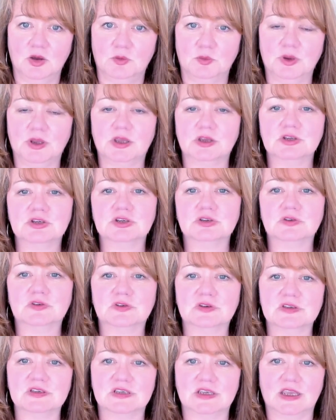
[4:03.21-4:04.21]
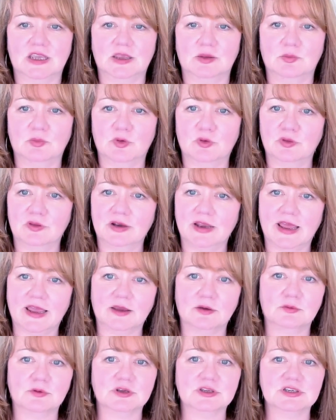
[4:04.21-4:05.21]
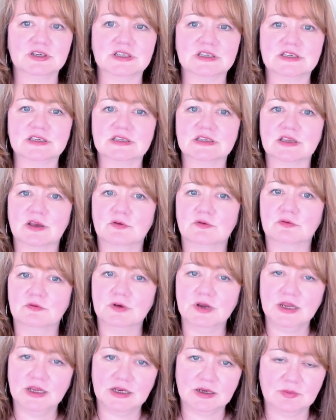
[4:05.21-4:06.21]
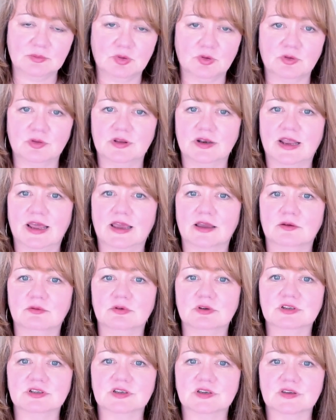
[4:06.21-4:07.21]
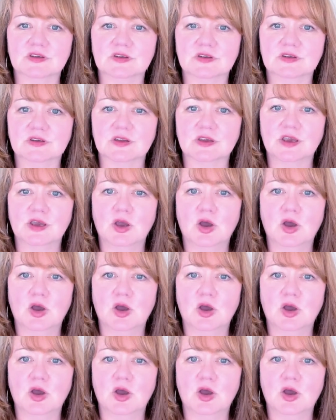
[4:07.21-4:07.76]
We can choose to sing in both languages, read in both languages,